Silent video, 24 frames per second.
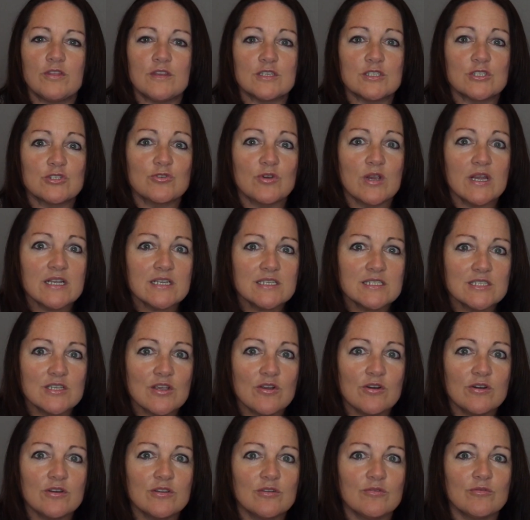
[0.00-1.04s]
the strengths
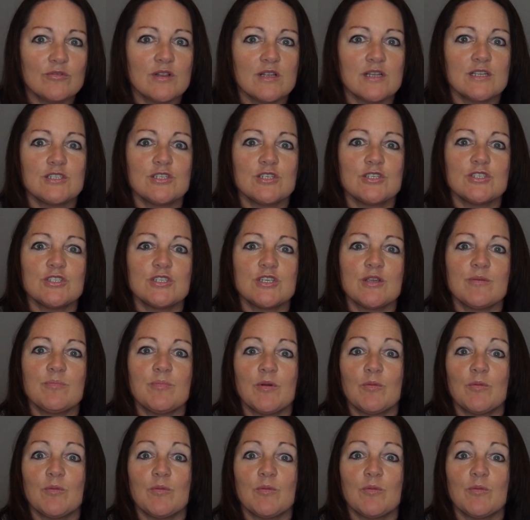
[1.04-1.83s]
are in the relationship